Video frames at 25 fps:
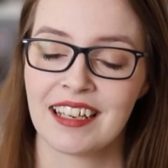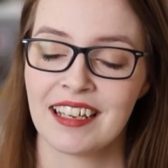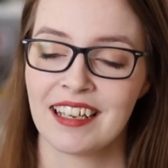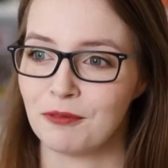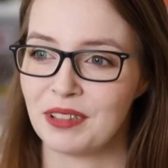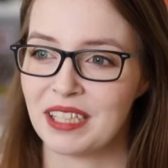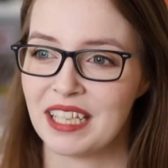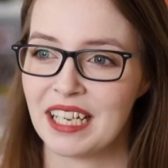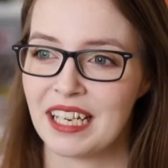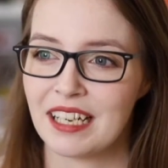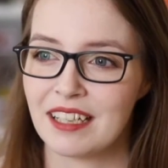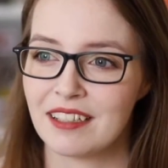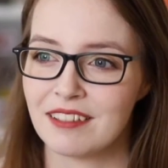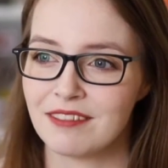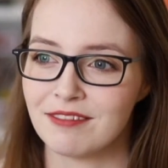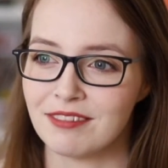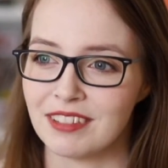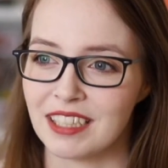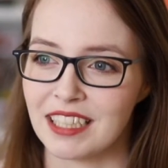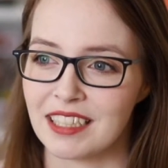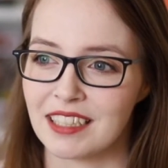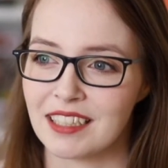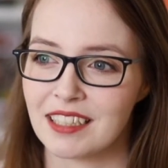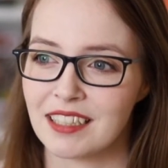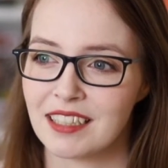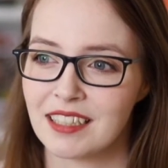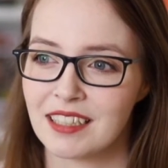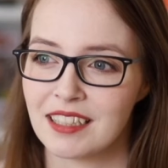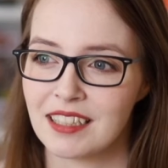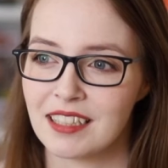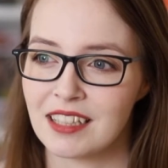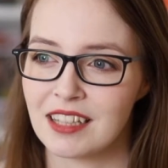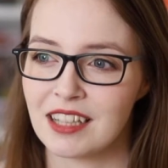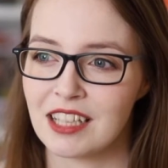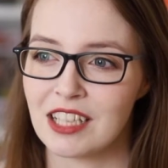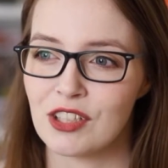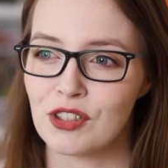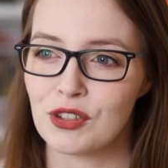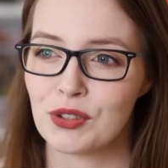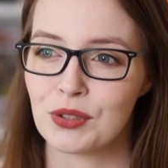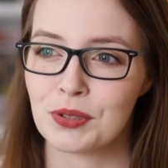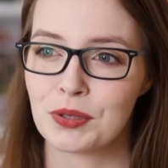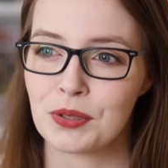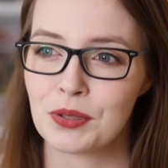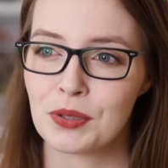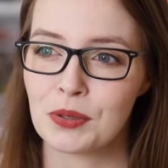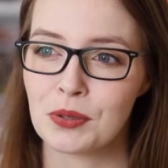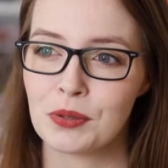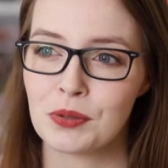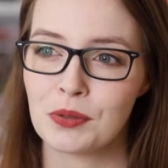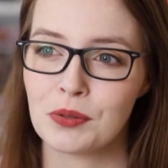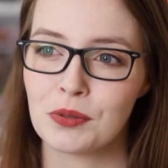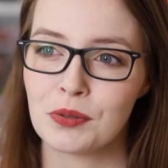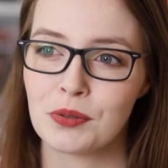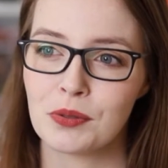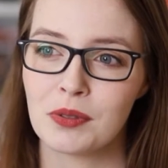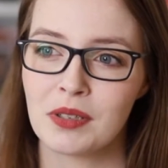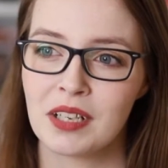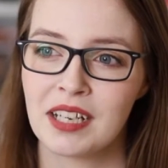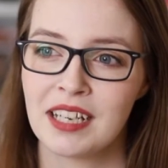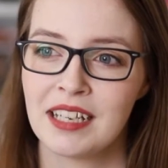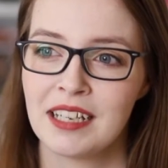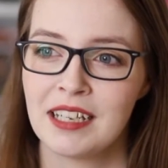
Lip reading: We have like these 2